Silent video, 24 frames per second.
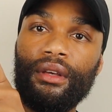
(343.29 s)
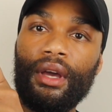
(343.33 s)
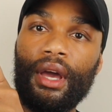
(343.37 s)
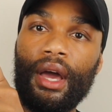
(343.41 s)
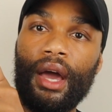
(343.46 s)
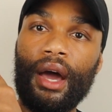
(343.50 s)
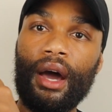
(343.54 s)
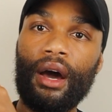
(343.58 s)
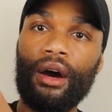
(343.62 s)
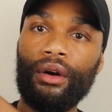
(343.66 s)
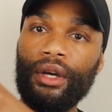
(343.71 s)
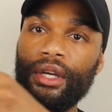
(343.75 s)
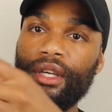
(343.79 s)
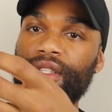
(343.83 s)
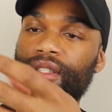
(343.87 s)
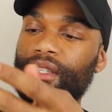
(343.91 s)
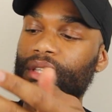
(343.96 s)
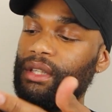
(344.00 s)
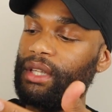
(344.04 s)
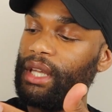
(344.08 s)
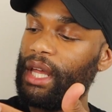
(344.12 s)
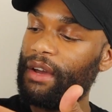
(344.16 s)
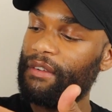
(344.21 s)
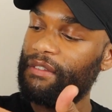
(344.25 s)
how
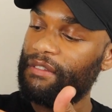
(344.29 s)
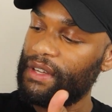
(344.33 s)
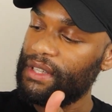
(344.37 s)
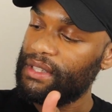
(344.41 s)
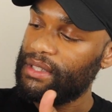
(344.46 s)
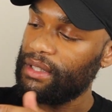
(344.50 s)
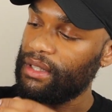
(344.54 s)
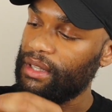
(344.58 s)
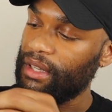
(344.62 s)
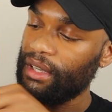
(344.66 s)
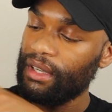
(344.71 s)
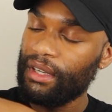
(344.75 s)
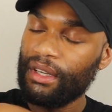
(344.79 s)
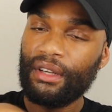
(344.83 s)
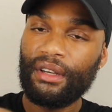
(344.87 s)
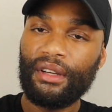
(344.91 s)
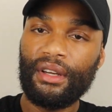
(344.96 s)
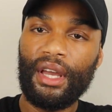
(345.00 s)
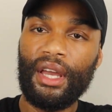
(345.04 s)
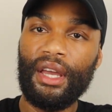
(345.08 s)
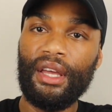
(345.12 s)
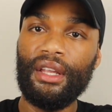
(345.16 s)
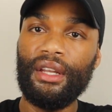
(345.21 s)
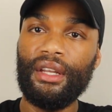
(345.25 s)
easily that fits in there,
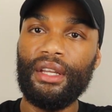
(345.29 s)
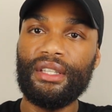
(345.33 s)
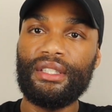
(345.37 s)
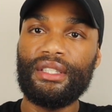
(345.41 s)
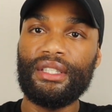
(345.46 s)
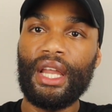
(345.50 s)
and